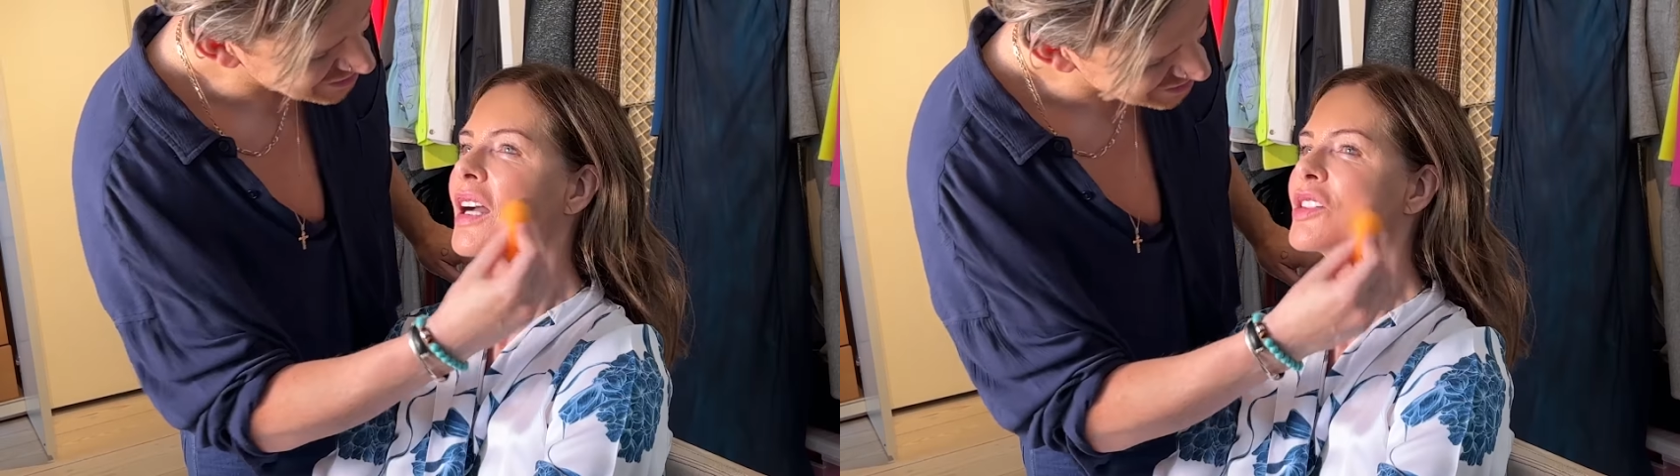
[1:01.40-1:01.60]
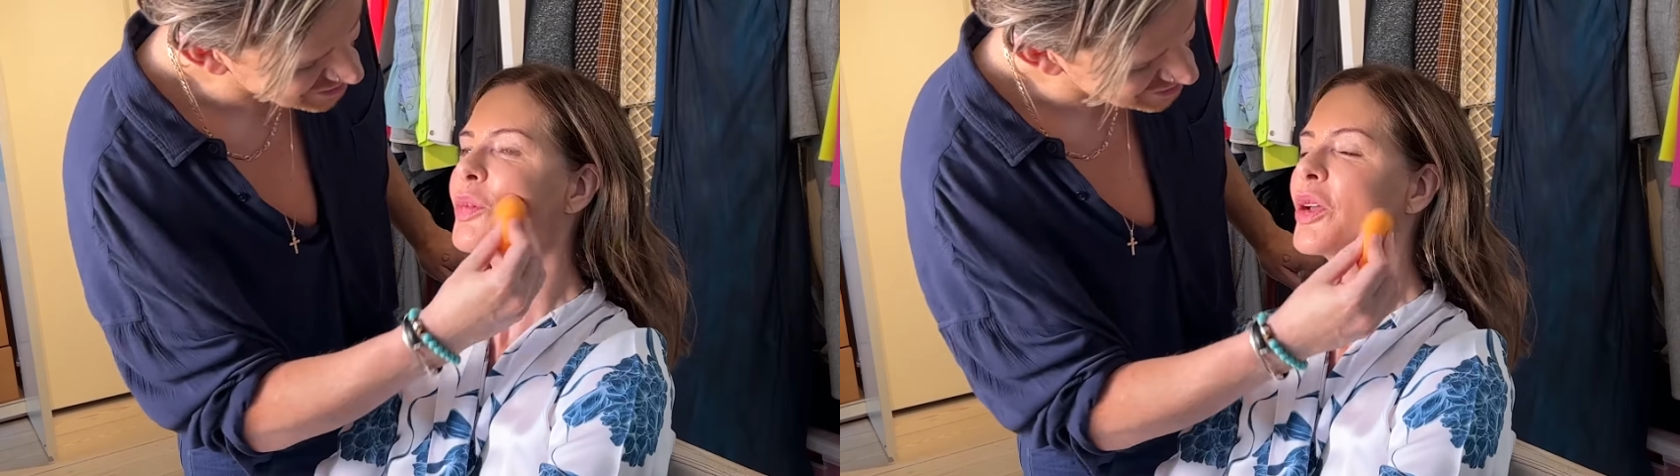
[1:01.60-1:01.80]

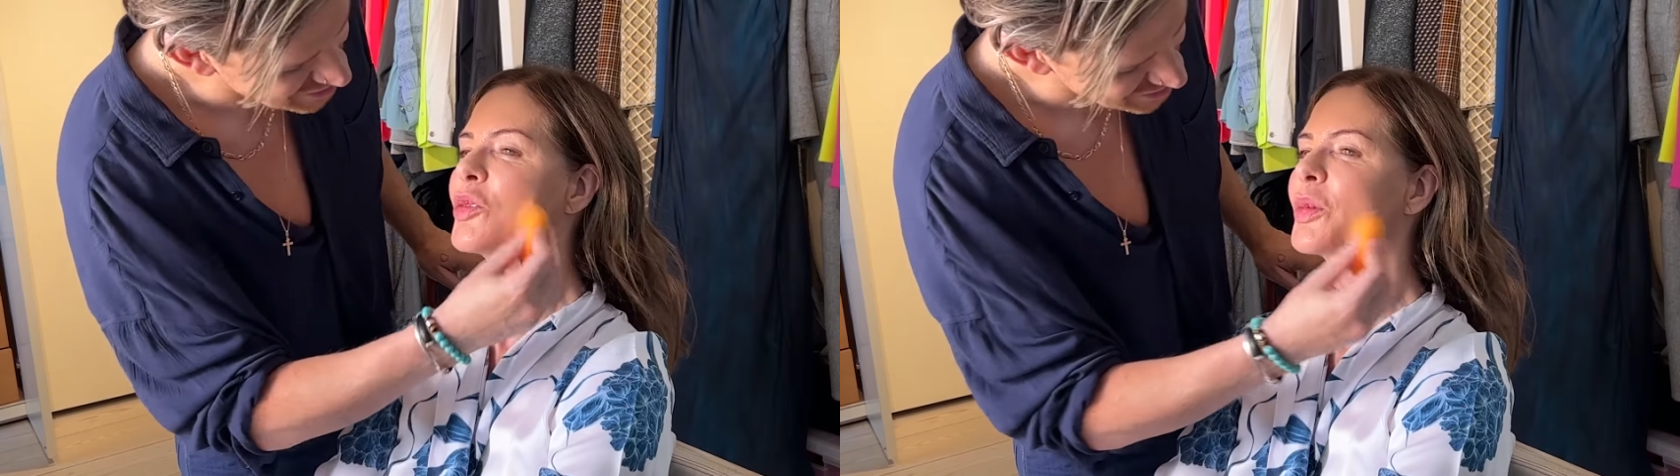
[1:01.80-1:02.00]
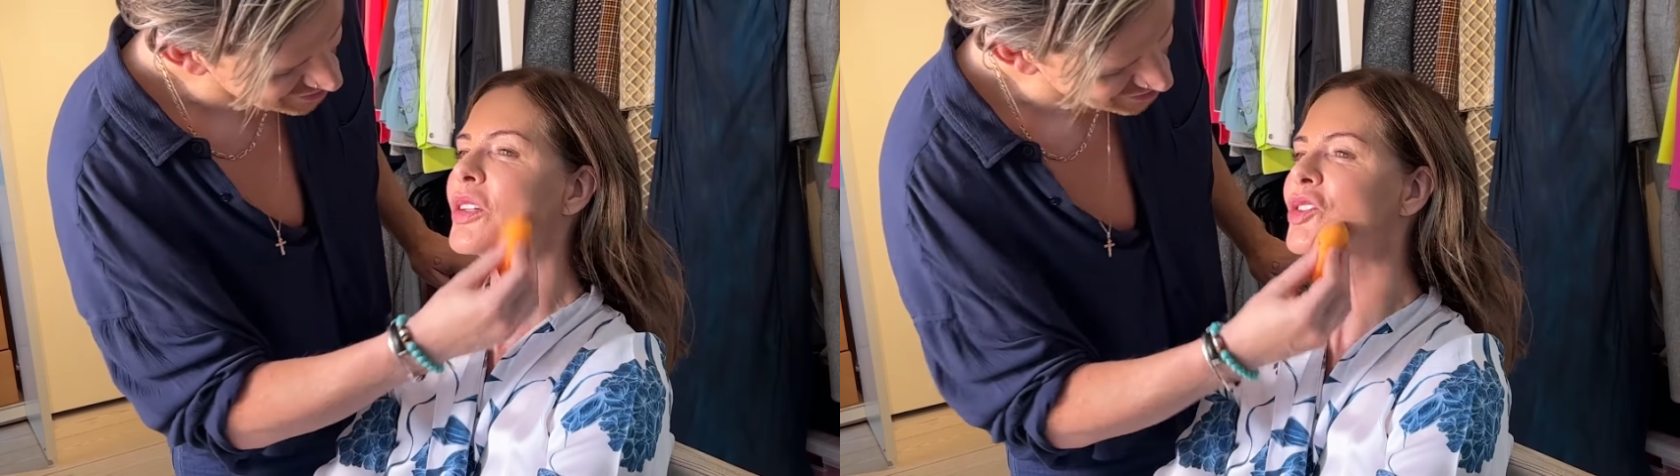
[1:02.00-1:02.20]
I
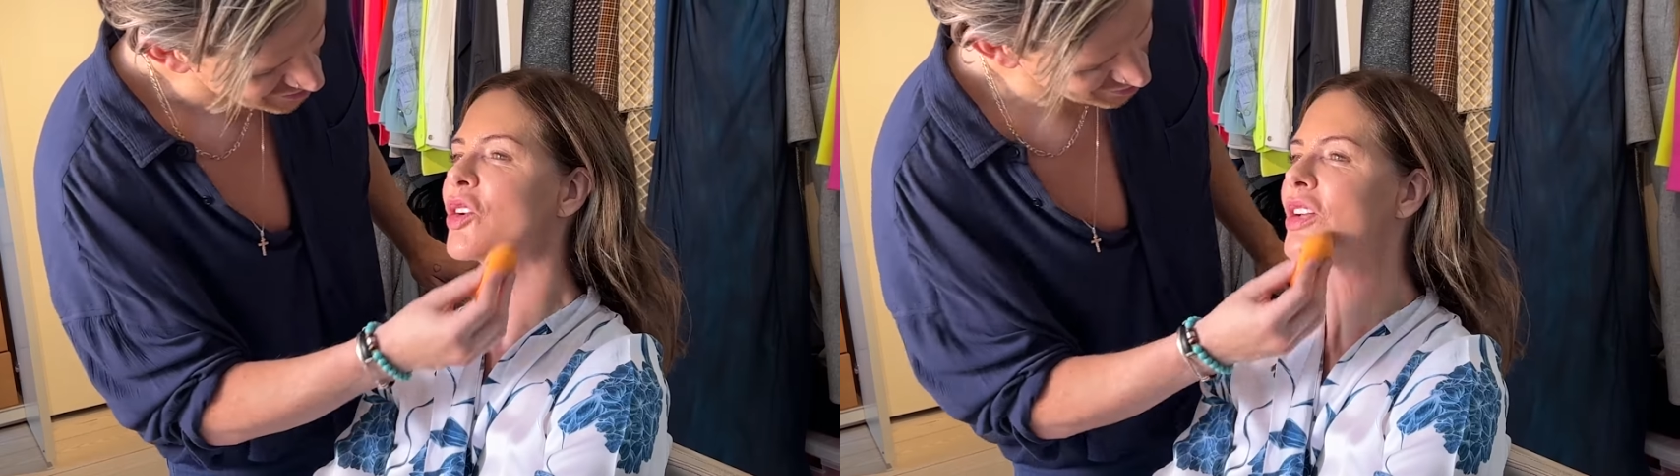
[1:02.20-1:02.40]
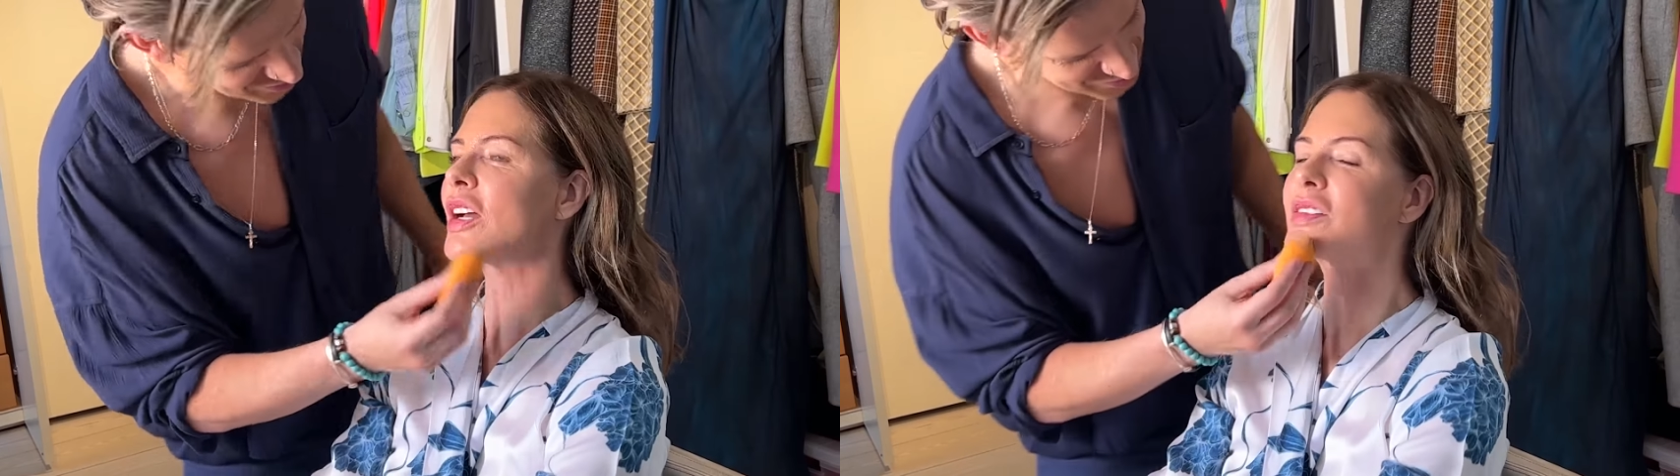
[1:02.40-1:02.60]
suppose because
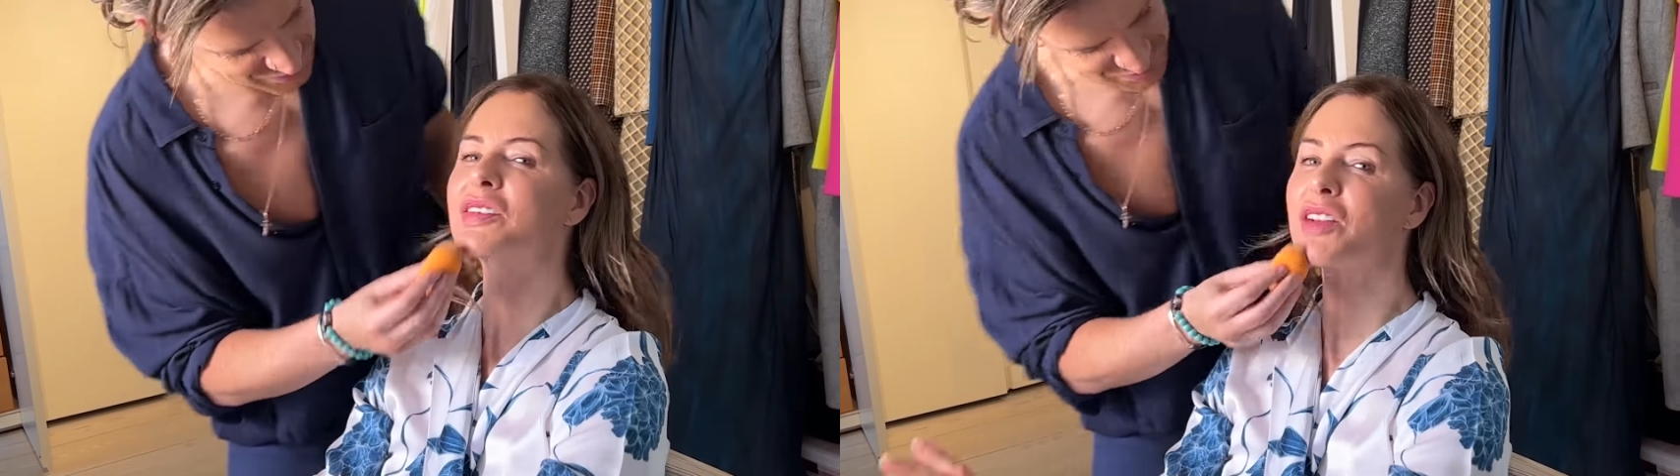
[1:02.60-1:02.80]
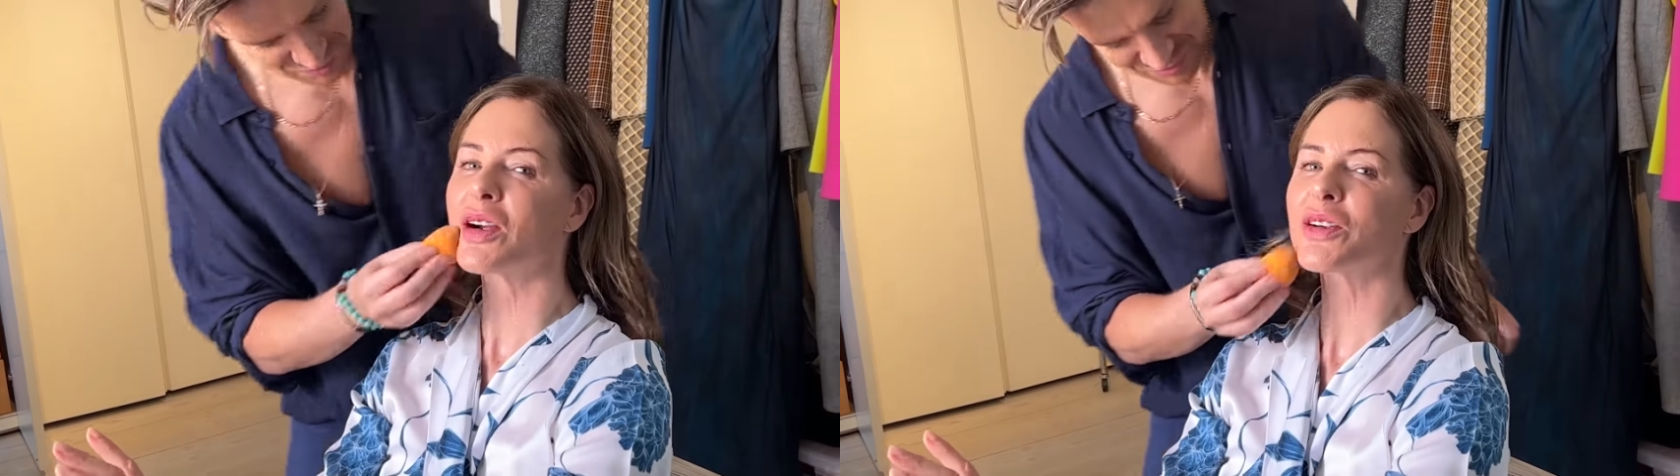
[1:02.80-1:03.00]
John has
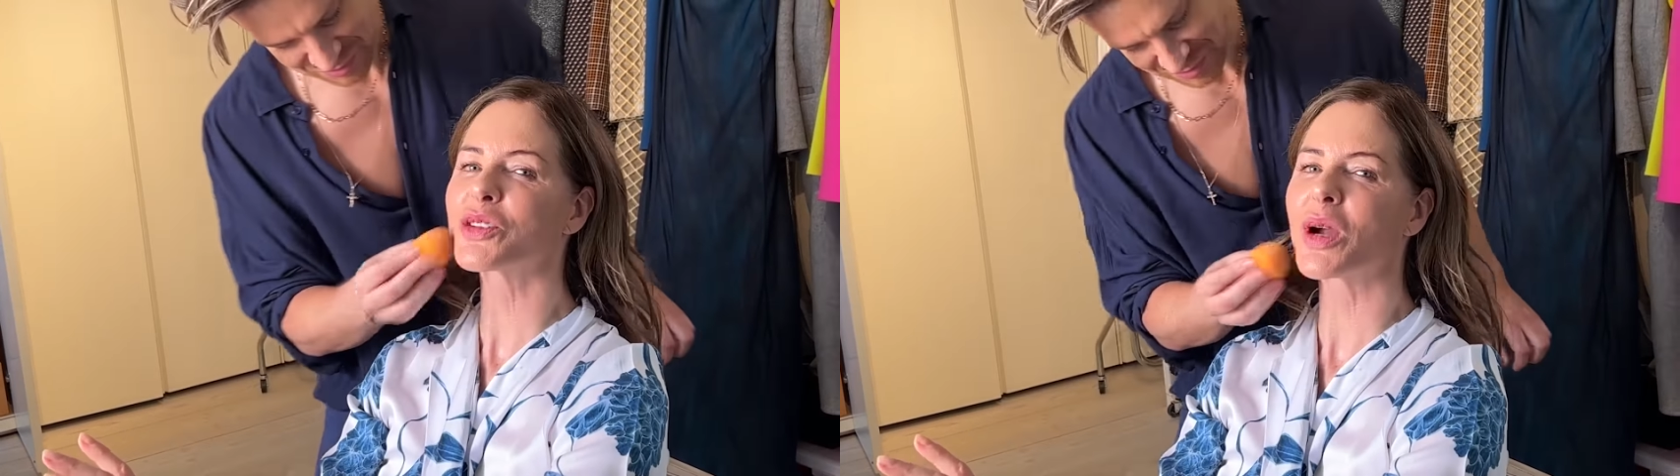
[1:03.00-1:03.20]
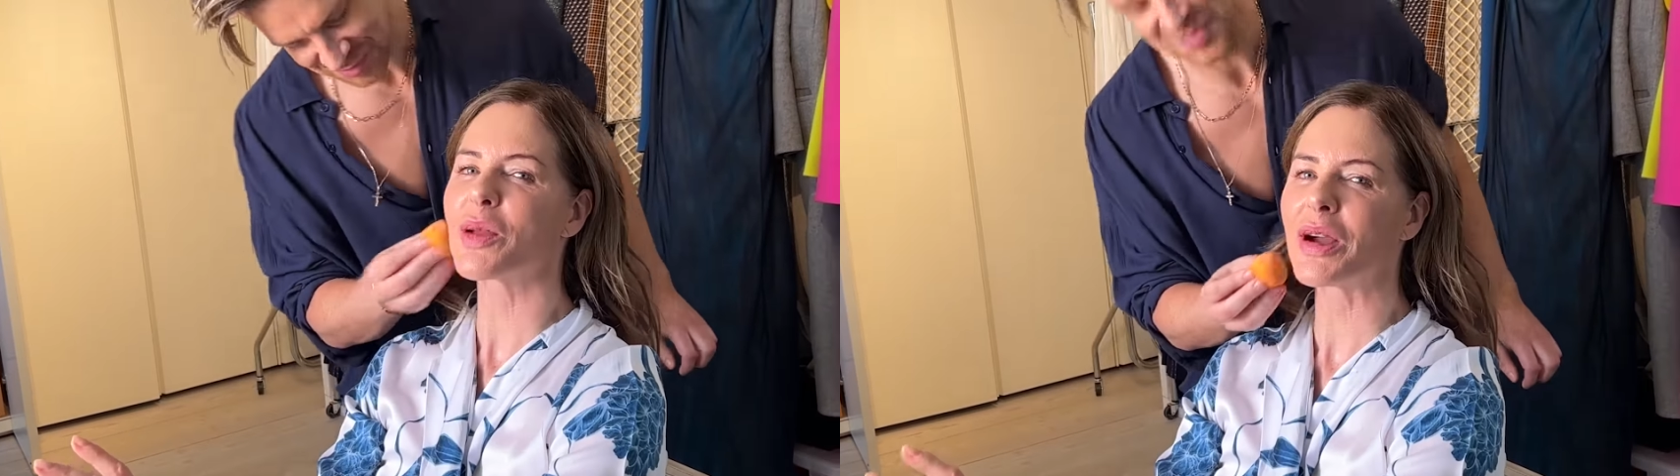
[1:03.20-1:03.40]
this
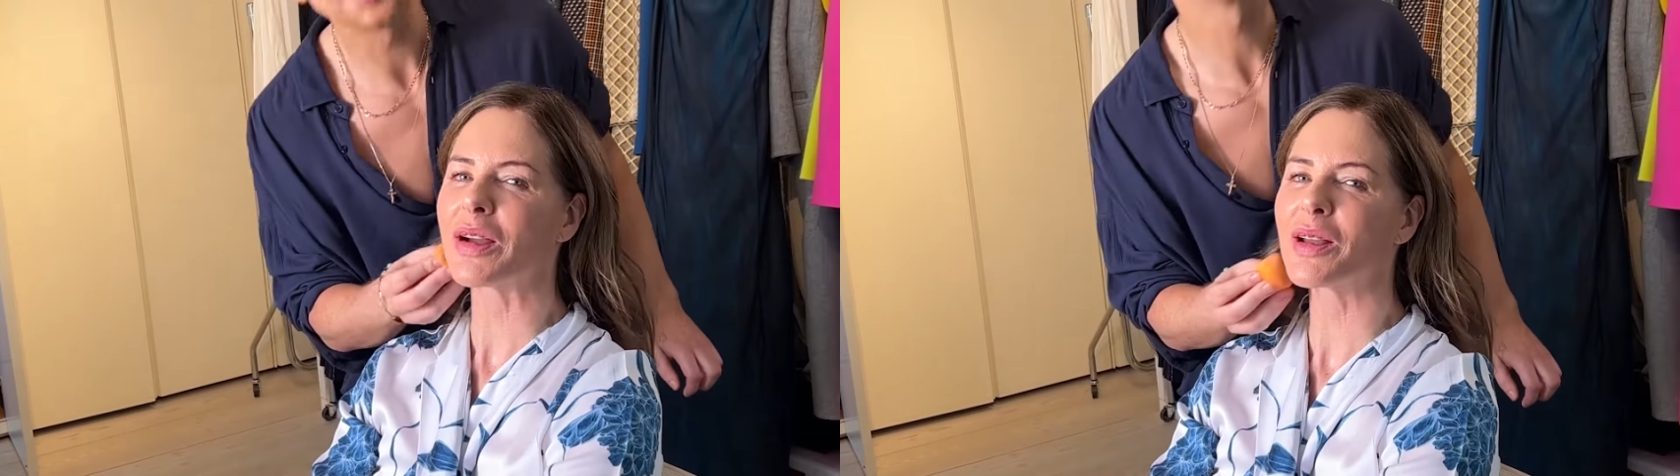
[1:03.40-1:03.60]
Irish way about